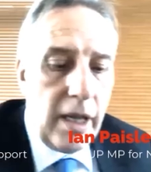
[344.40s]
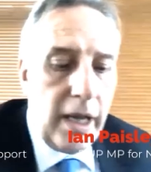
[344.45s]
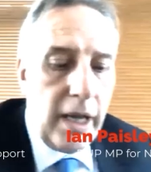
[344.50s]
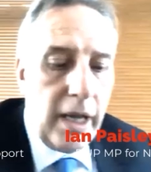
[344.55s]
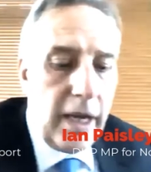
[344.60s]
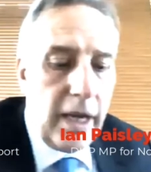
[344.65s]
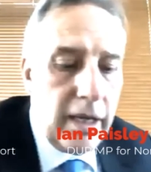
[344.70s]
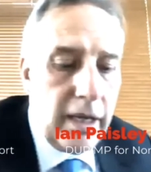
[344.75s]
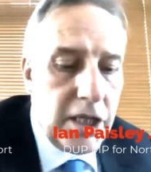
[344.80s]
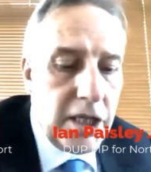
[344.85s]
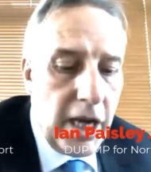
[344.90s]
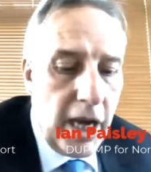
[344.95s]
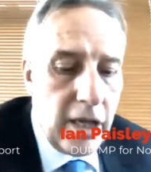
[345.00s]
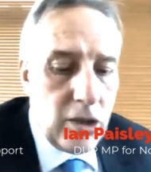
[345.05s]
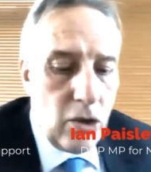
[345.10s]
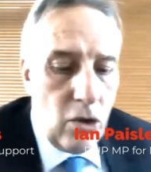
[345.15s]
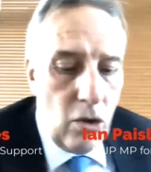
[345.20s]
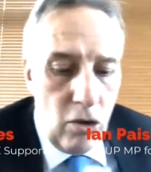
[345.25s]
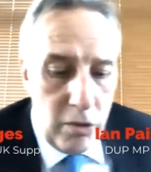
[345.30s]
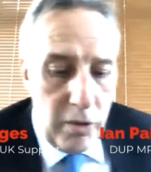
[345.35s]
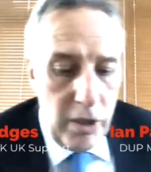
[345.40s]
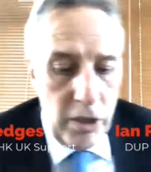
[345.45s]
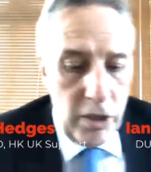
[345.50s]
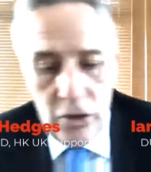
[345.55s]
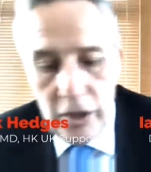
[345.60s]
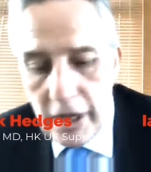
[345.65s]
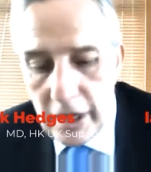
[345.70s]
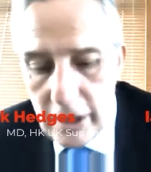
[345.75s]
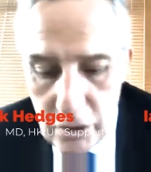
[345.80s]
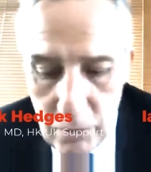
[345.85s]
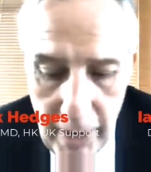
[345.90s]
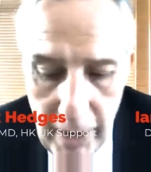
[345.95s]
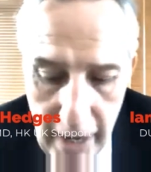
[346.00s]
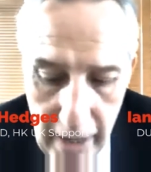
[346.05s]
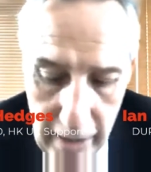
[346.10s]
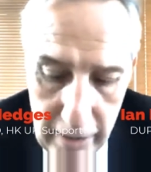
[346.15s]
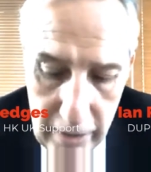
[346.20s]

the Giants Causeway, and you did as well.